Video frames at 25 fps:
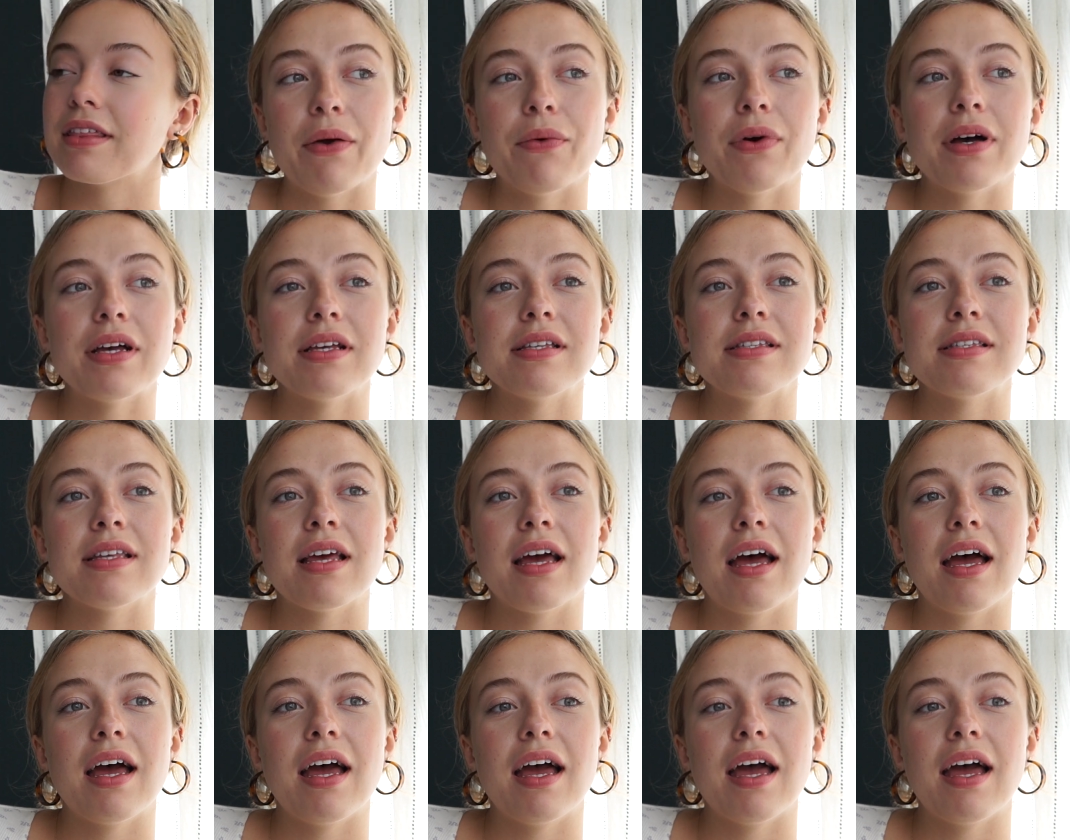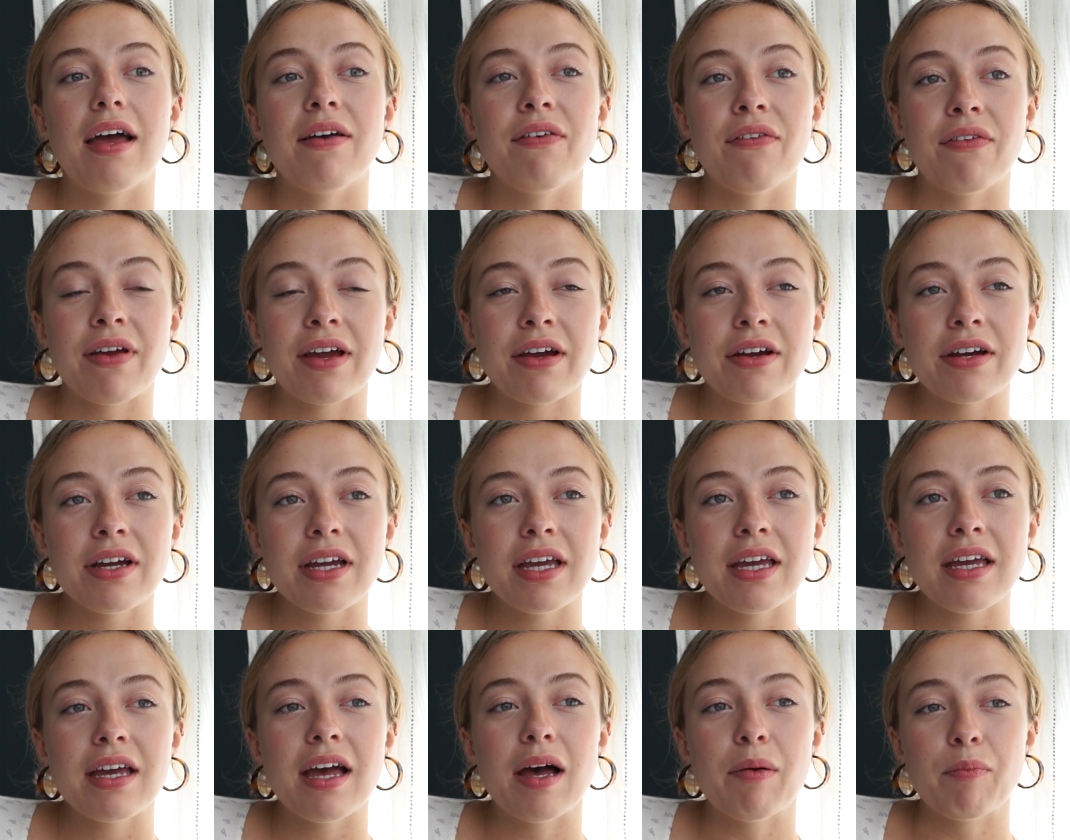It was a
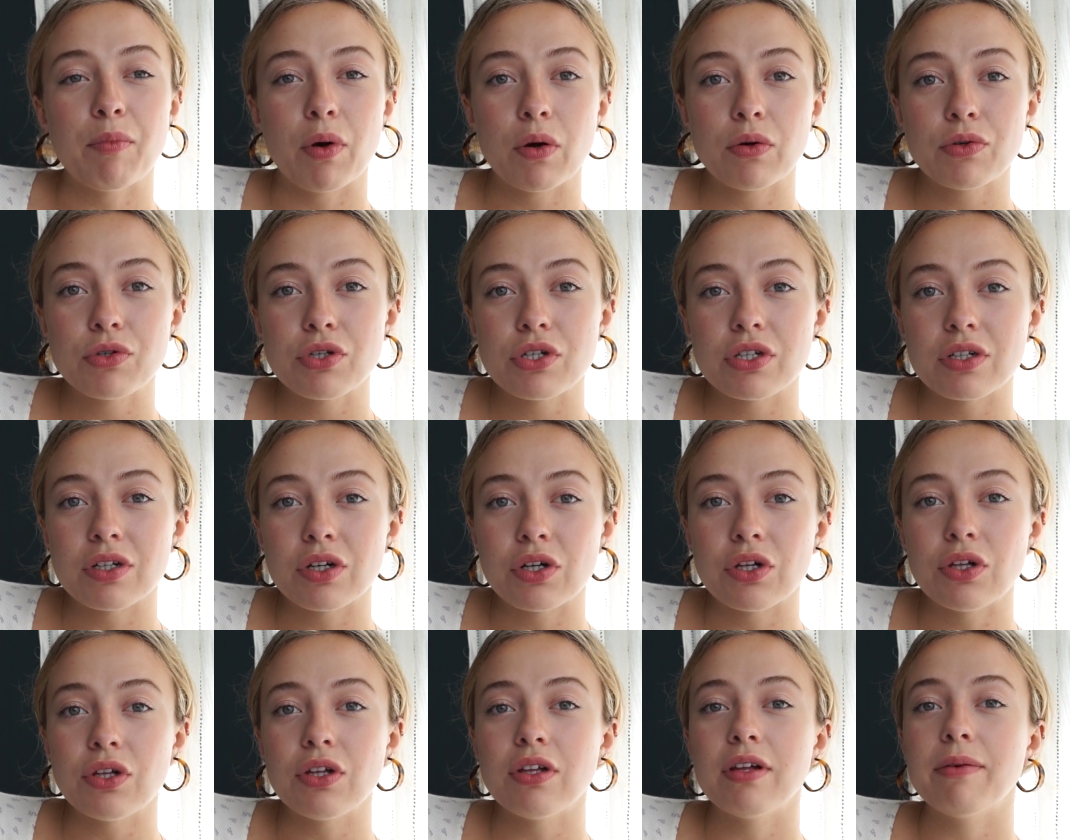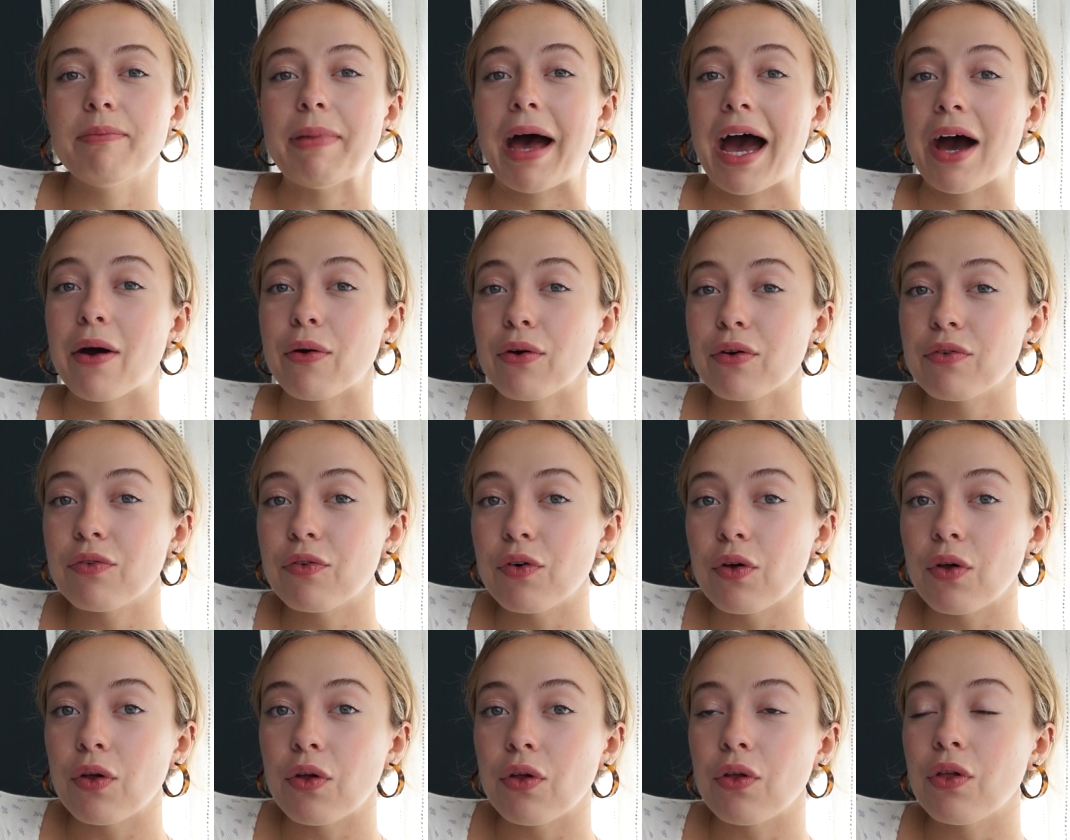very emotional,
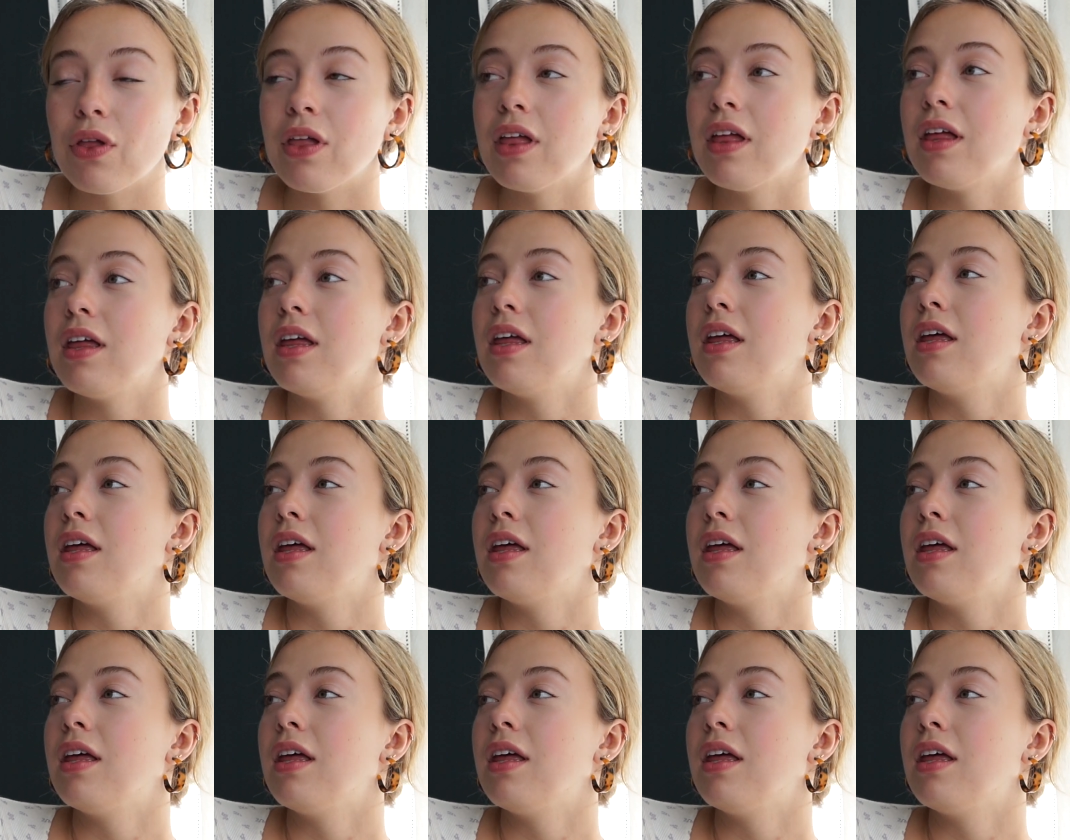powerful,